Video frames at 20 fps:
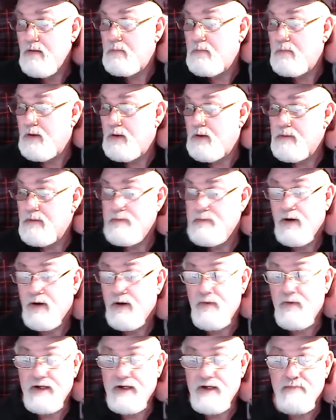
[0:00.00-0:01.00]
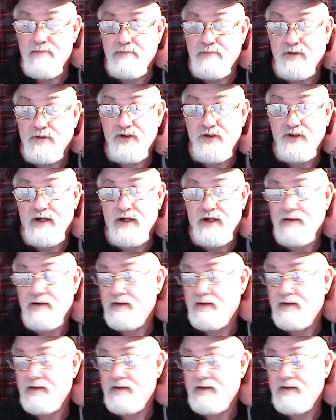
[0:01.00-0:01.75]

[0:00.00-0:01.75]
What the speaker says: baloney and bullshit.